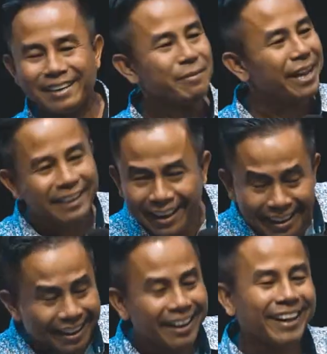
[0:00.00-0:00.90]
Amen,
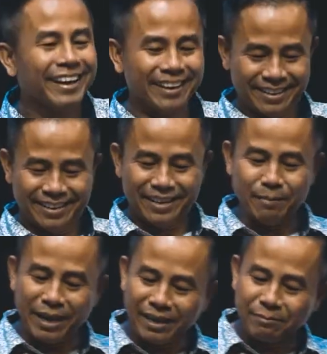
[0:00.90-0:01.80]
then?
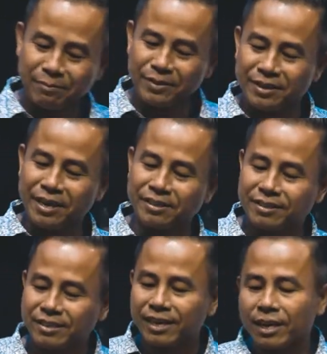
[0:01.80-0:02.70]
Amen?
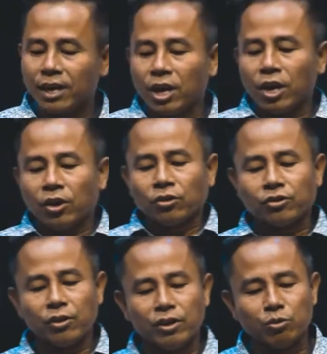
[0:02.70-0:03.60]
Yes.
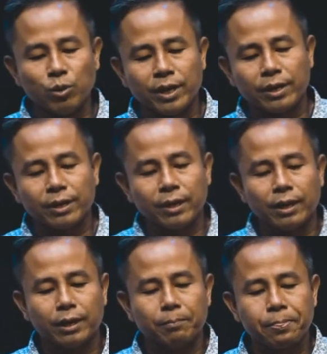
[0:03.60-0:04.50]
So this week,
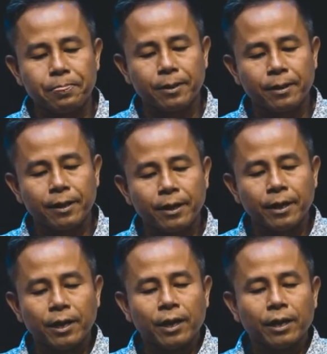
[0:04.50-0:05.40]

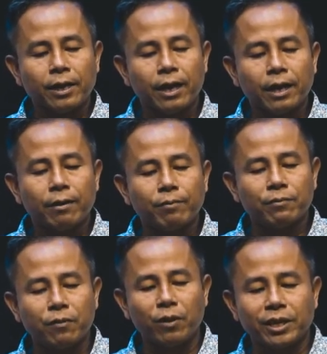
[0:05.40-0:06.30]

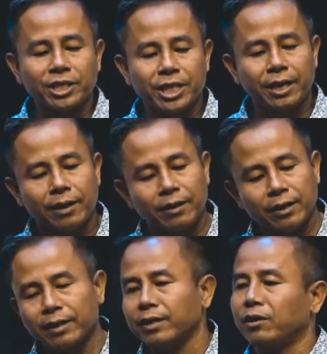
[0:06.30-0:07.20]
before I
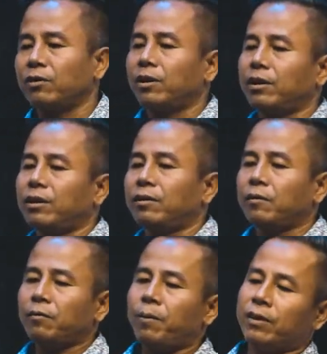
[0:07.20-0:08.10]
share, you
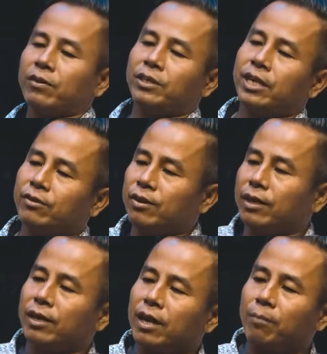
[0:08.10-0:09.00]
know, Pastor
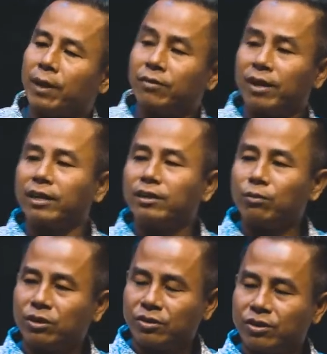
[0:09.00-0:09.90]
Jason and Pastor Angie,
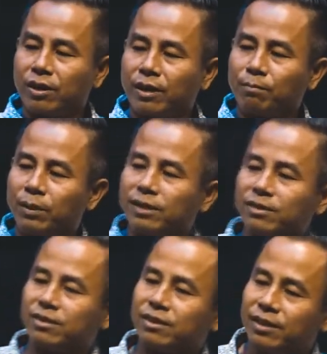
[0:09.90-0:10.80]
would you stand up, please?